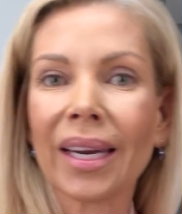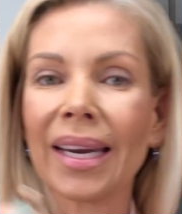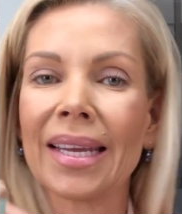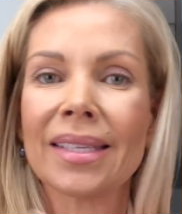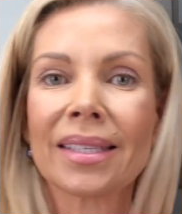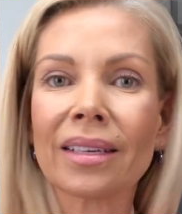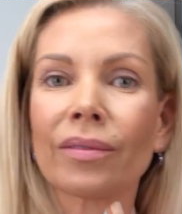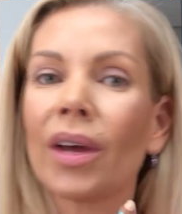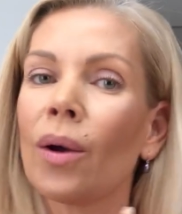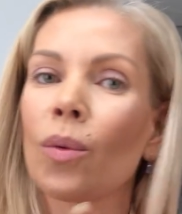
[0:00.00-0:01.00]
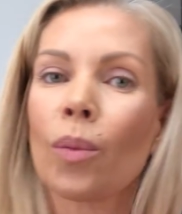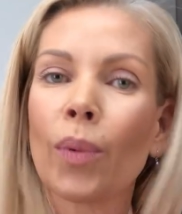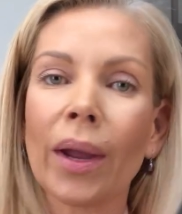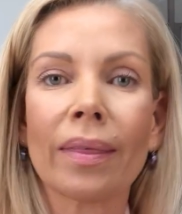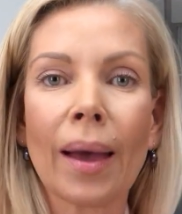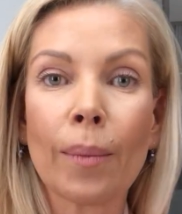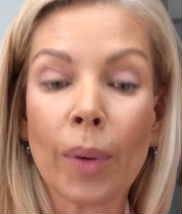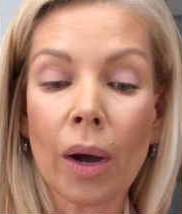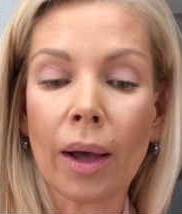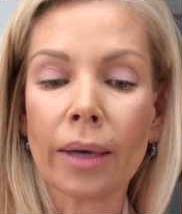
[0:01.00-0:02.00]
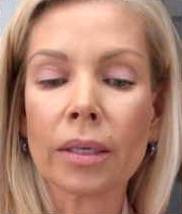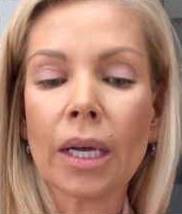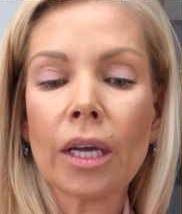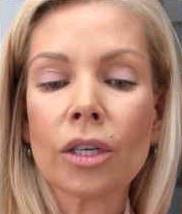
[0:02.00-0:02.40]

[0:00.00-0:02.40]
and adhesive will break that bond.